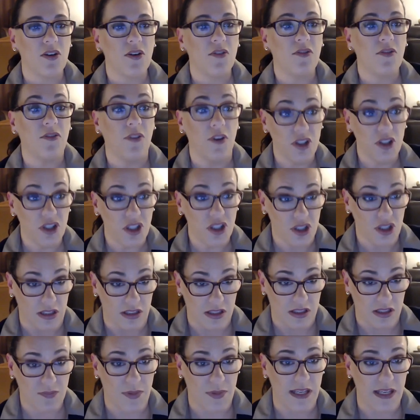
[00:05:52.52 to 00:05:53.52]
functional
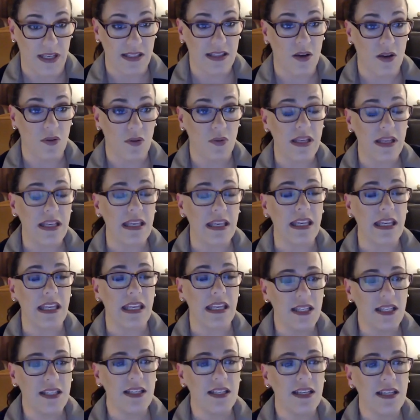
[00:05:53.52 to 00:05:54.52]
space that we
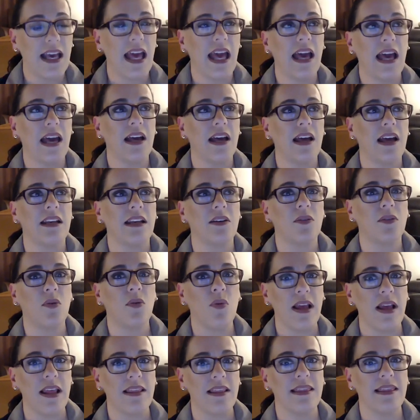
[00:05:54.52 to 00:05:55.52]
need. And
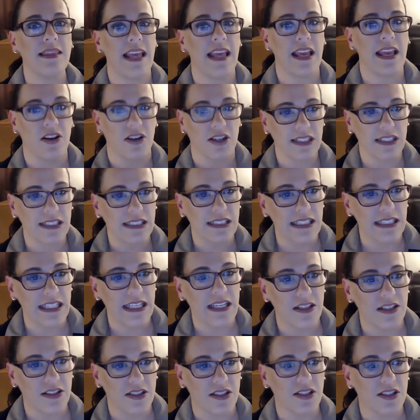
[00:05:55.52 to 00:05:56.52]
when they are
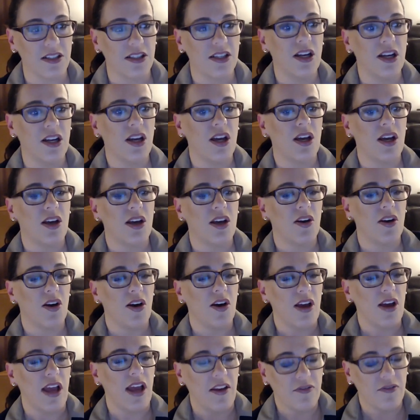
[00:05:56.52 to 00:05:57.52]
clear,
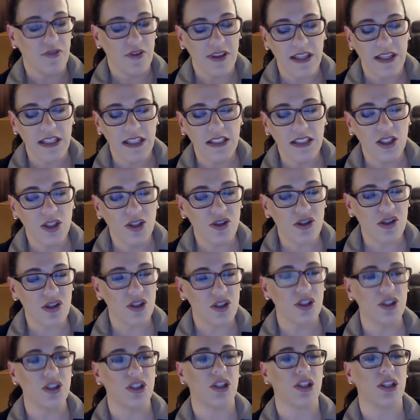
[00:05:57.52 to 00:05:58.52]
everything looks
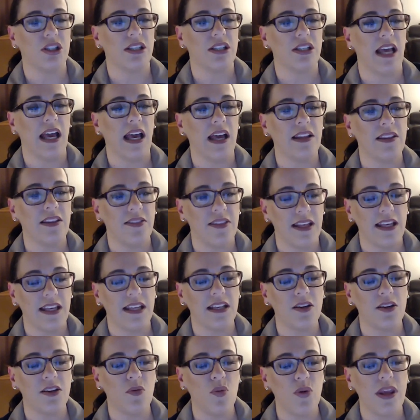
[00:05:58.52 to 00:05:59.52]
good. And
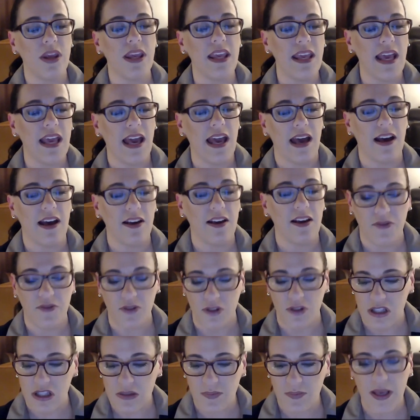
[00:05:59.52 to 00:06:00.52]
then we have the
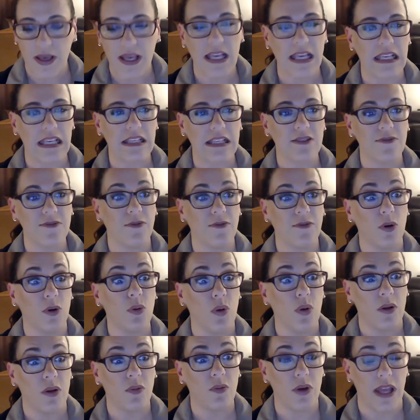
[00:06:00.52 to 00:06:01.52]
space for
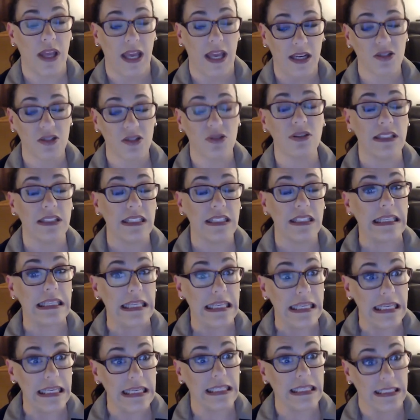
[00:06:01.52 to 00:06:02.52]
when we actually
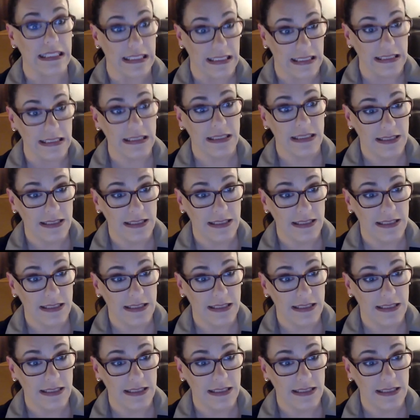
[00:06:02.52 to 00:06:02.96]
need it